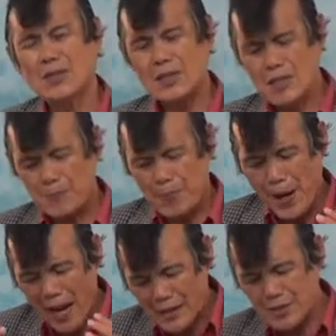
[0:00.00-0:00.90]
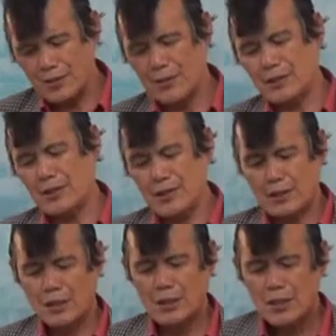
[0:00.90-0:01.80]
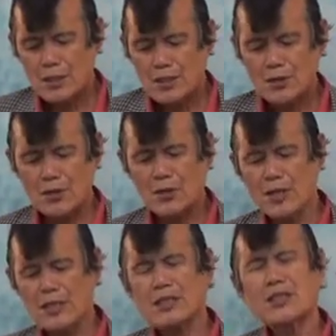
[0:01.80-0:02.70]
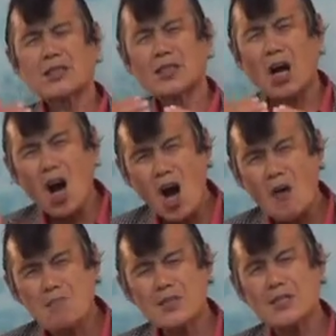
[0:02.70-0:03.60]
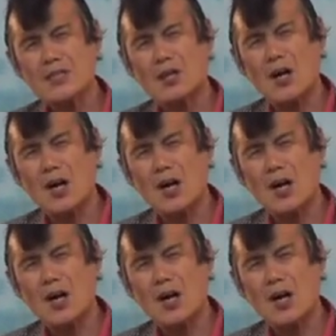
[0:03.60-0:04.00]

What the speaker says: especially so in terms of